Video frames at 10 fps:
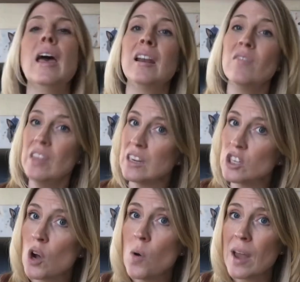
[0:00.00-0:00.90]
And if they
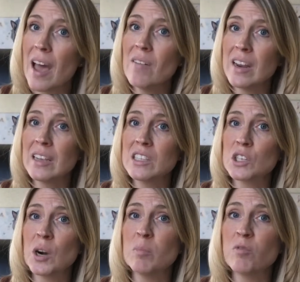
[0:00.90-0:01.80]
don't have an
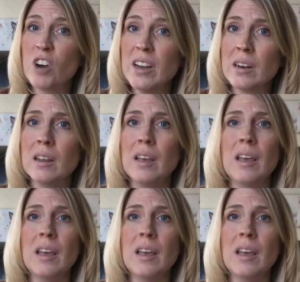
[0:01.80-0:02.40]
answer up front,